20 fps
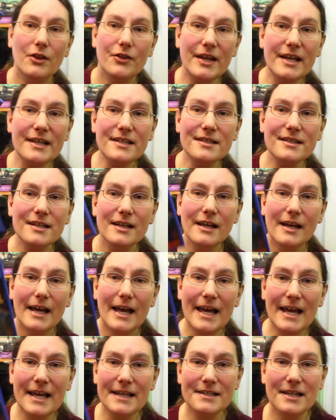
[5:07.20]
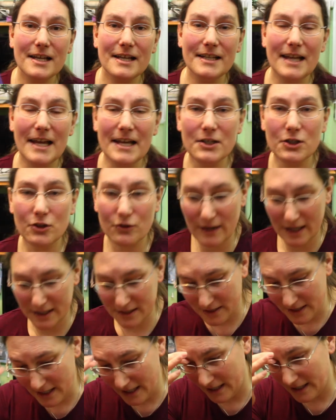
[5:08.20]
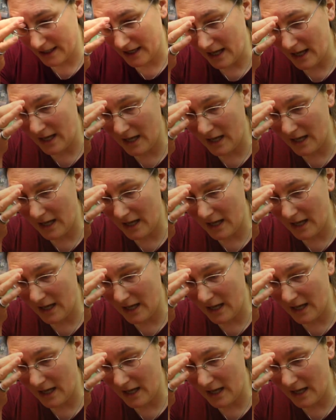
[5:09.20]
This is an interesting...